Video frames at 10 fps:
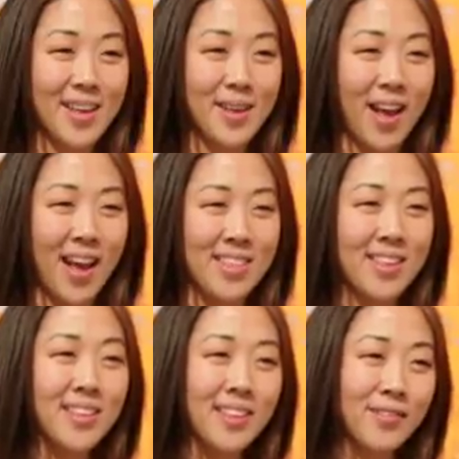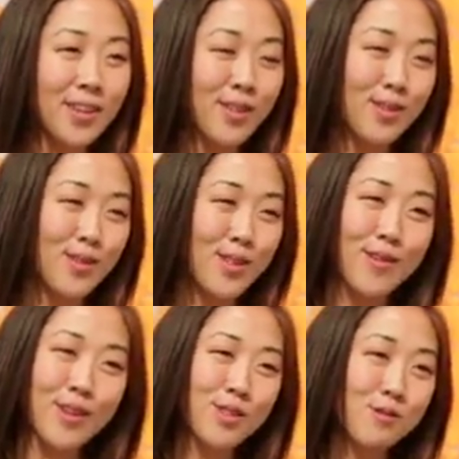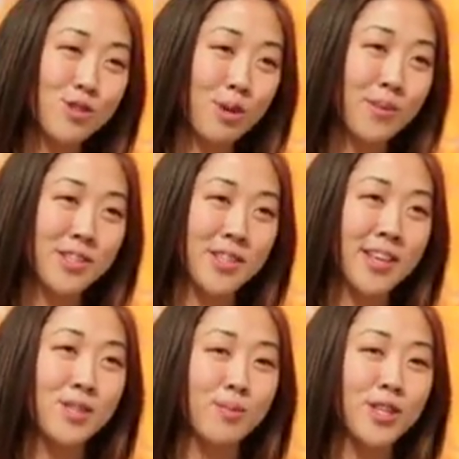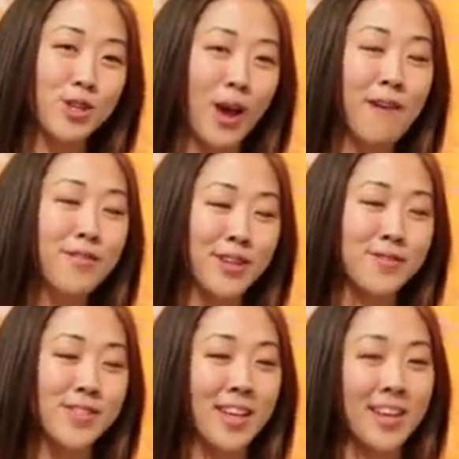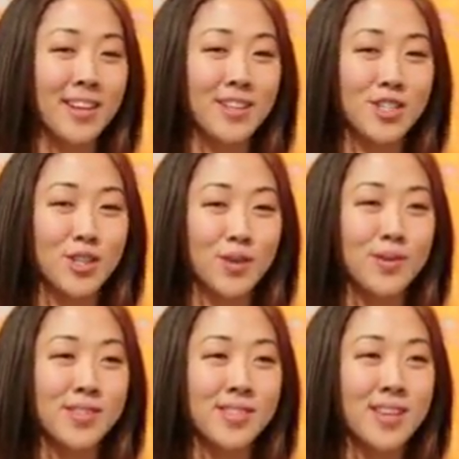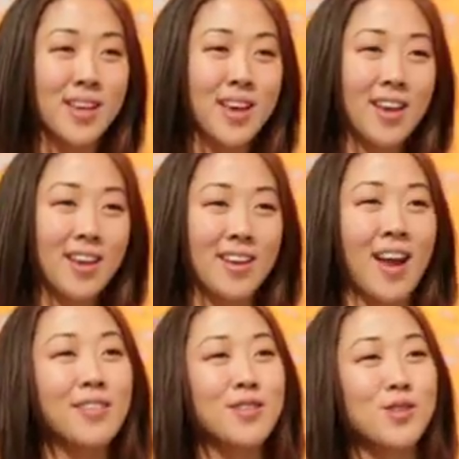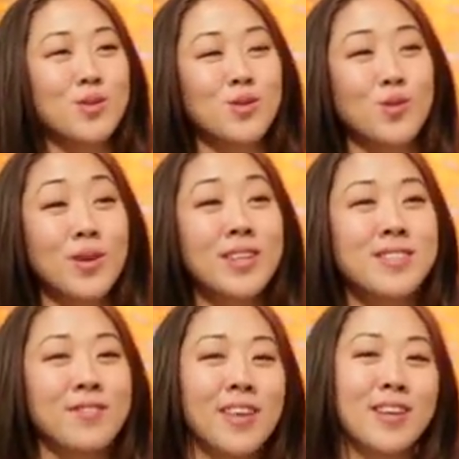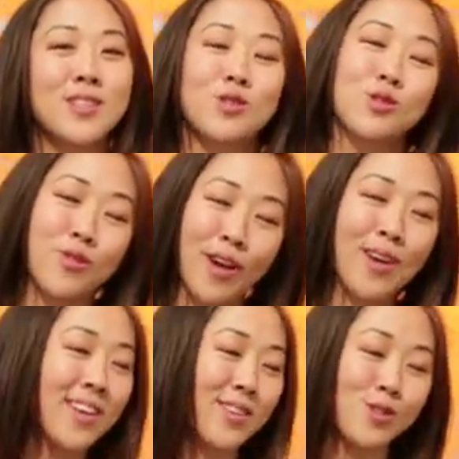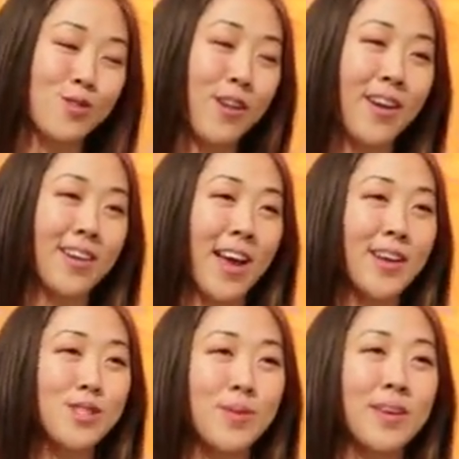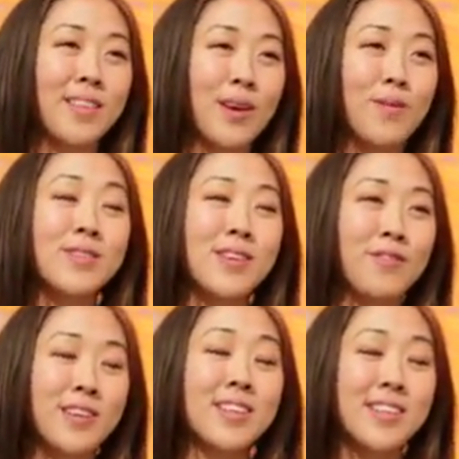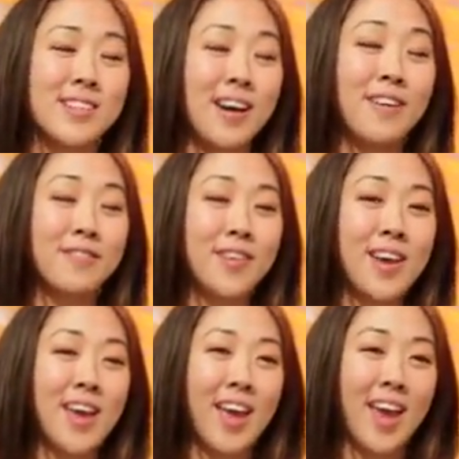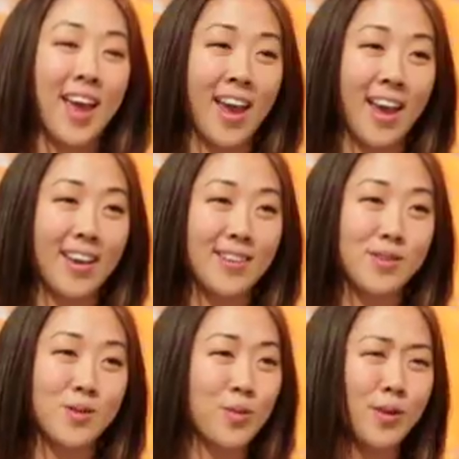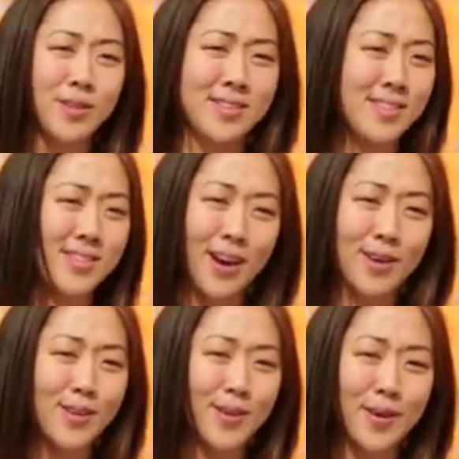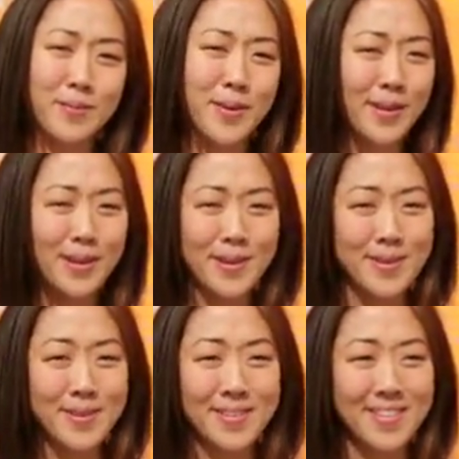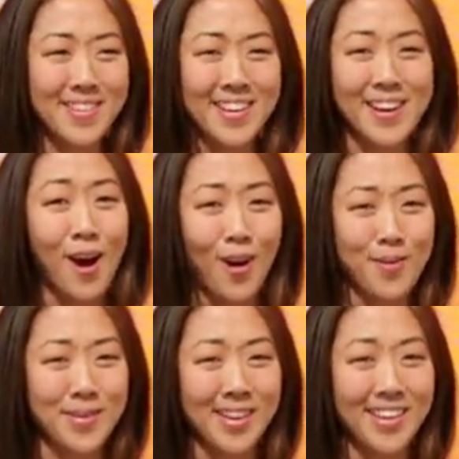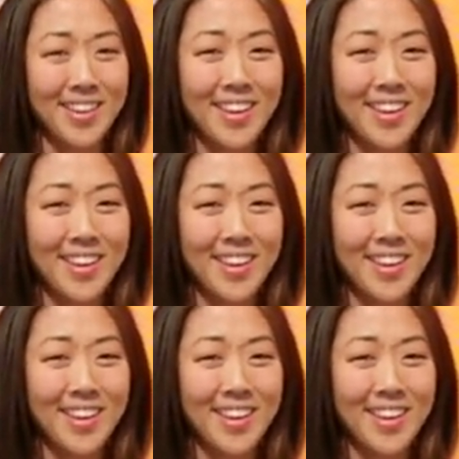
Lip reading: I think living through so much things makes you have tough skin, and she was not the sweetest of ladies. She was very nice, but they were definitely tough and will tell you her opinion in a heartbeat.